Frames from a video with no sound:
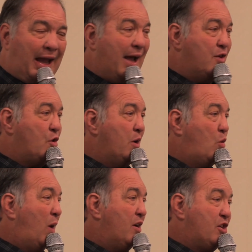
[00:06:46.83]
answering
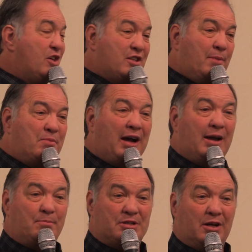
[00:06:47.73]
questions,
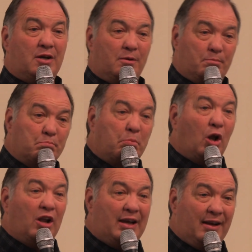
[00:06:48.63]
sometimes
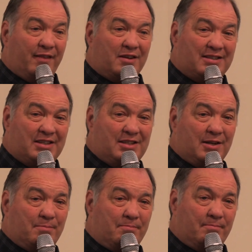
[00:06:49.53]
bullying the
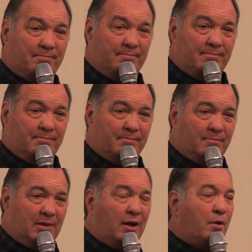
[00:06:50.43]
system.
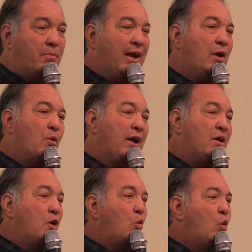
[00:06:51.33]
But
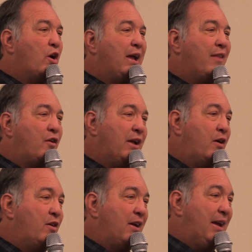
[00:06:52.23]
anyway, we're gathered
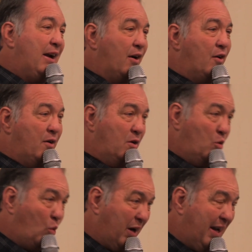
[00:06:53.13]
here to hear
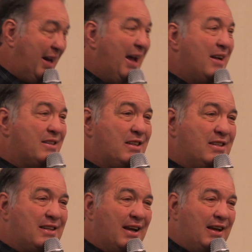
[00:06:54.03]
what he has to
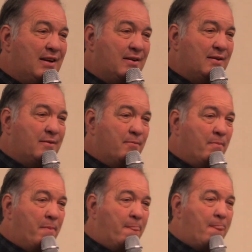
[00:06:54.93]
say.
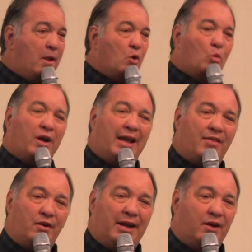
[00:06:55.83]
We're
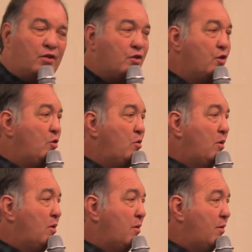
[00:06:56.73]
gathered here to
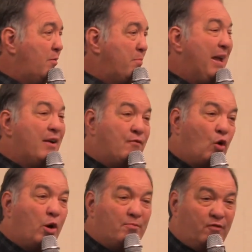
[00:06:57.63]
be
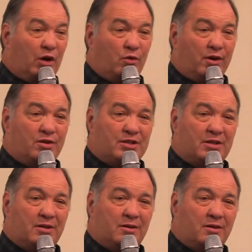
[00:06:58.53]
informed voters,
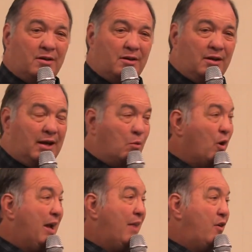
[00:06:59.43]
and
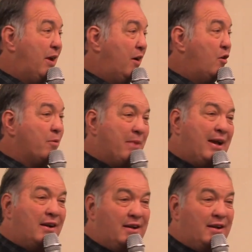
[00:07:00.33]
we're gathered here to make a